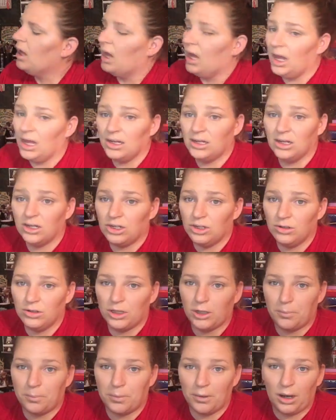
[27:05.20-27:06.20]
it just used
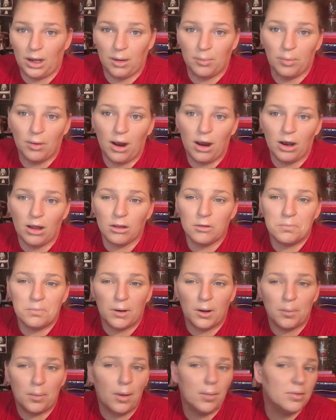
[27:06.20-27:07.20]
up a lot of products, but
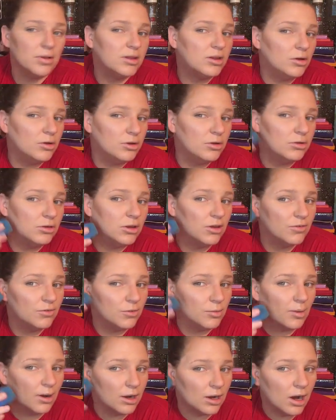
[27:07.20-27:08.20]
I'll probably still use this
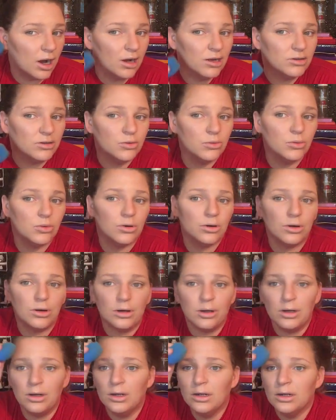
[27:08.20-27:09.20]
for my
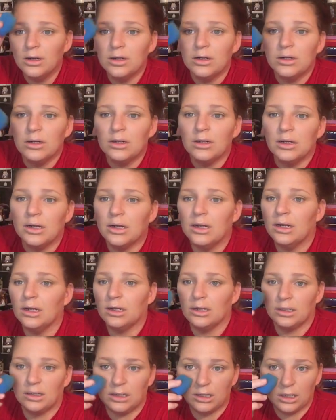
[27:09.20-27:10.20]
contour and
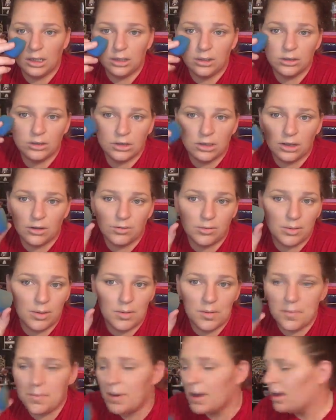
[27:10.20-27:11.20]
concealer stuff and
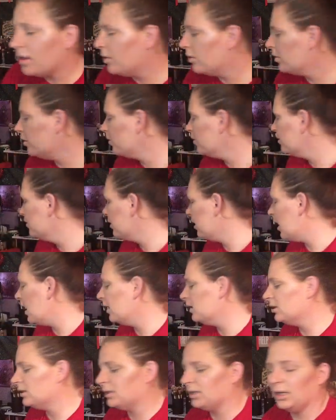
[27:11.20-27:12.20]
maybe powder.
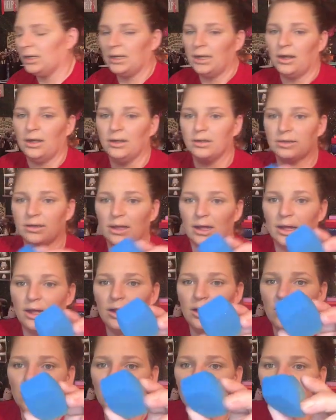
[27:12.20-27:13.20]
I just like how it's
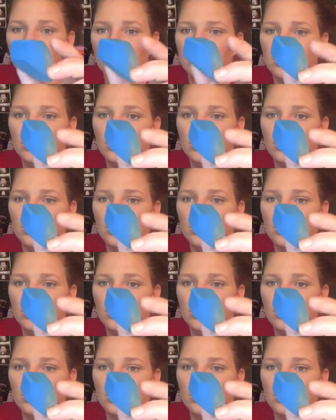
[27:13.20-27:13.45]
angled.